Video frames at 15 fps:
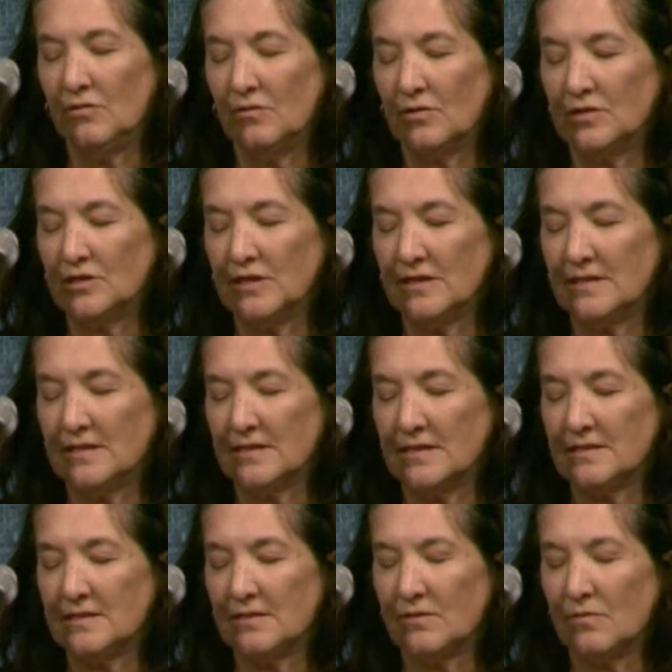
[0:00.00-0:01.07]
Lord
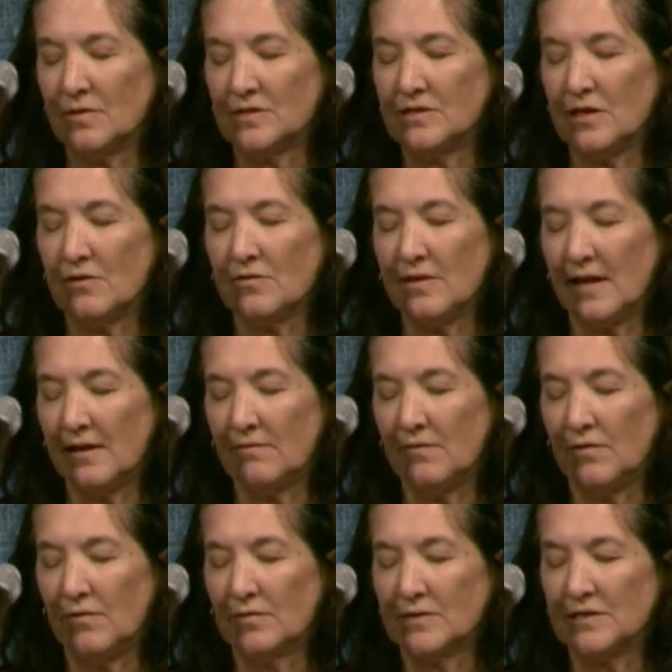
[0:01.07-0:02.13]
Jesus. We're so
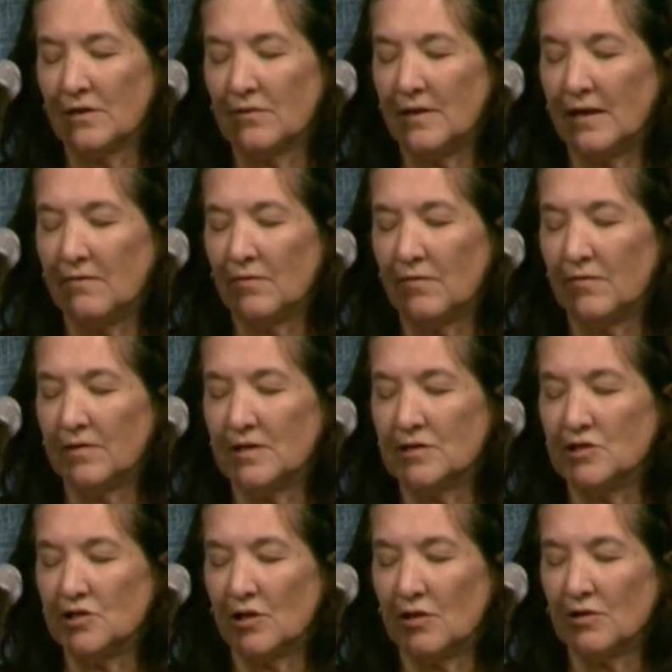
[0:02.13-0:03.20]
thankful. We're so thankful for this
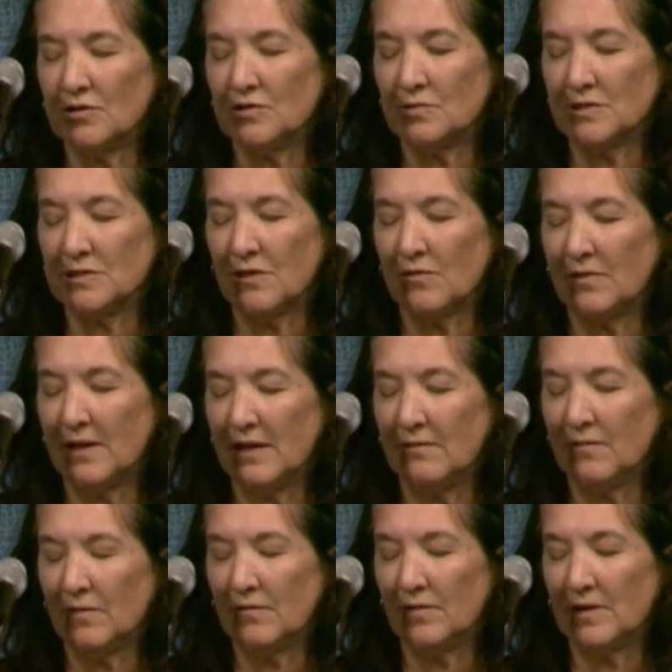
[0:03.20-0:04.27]
church. We're so
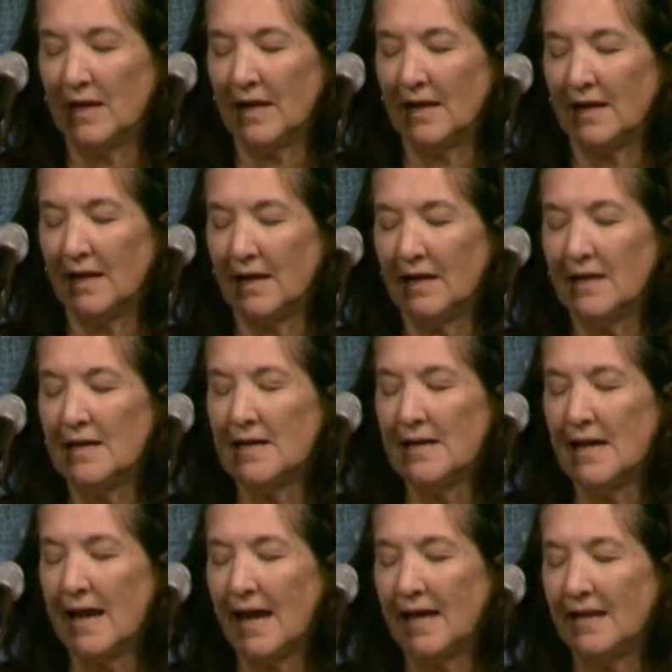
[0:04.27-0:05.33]
thankful for Danny
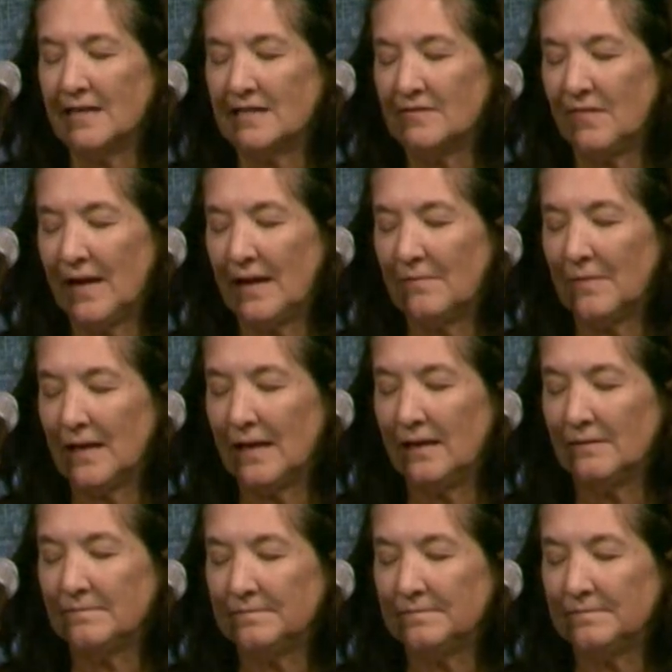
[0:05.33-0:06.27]
and his family.